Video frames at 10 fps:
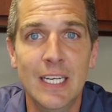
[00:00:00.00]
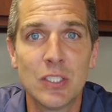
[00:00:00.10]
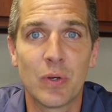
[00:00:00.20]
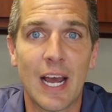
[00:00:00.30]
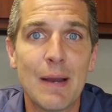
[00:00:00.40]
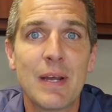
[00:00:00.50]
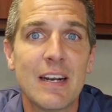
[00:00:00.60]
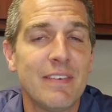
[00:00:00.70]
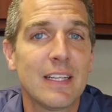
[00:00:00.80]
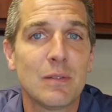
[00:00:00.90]
So when I'm not
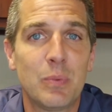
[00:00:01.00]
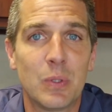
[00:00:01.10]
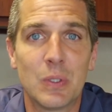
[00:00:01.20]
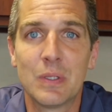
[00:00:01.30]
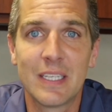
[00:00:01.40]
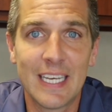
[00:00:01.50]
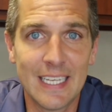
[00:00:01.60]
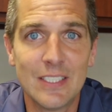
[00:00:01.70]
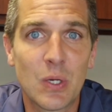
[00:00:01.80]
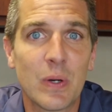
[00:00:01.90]
available,
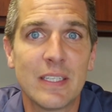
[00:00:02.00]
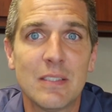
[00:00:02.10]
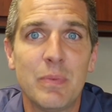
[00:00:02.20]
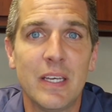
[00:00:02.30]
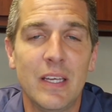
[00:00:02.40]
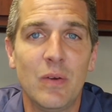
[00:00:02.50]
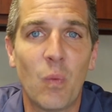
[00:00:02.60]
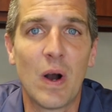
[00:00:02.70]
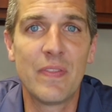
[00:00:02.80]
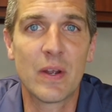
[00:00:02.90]
he's going to be
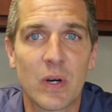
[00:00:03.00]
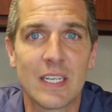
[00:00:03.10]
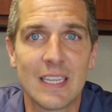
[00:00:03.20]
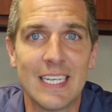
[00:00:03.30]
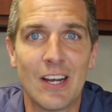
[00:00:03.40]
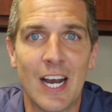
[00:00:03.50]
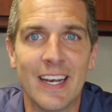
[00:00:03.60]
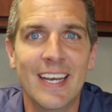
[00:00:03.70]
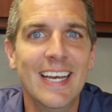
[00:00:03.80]
one going to lean on.